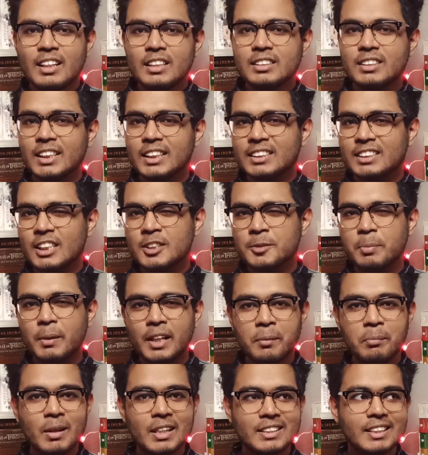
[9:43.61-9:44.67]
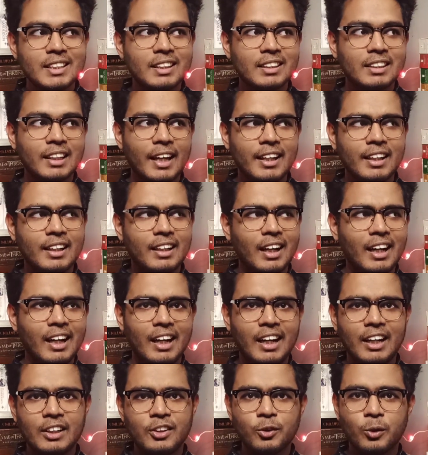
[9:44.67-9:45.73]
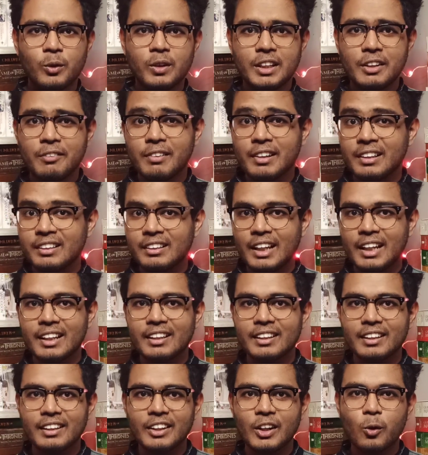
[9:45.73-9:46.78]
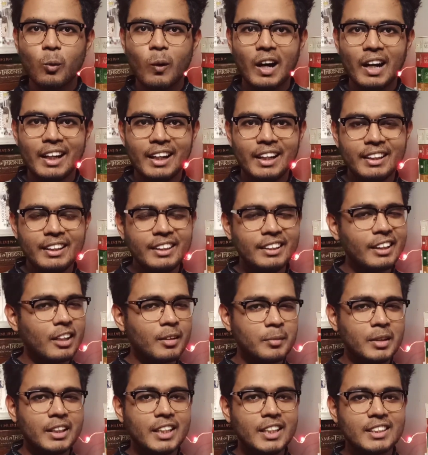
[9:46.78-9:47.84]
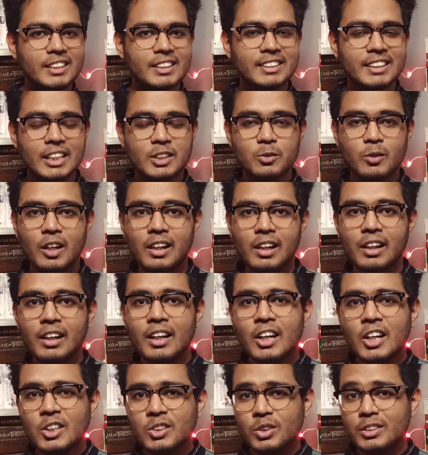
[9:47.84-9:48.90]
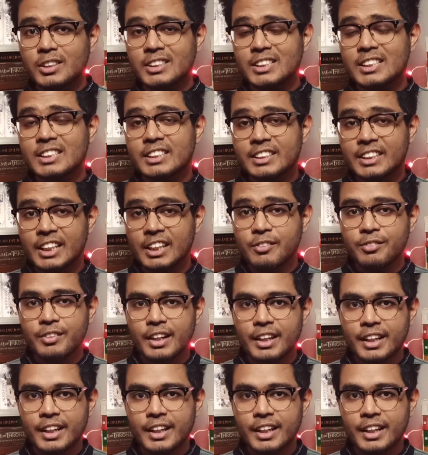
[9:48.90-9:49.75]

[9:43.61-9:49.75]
6th is pretty basic, I don't even require any recommendations as well. So this is Steve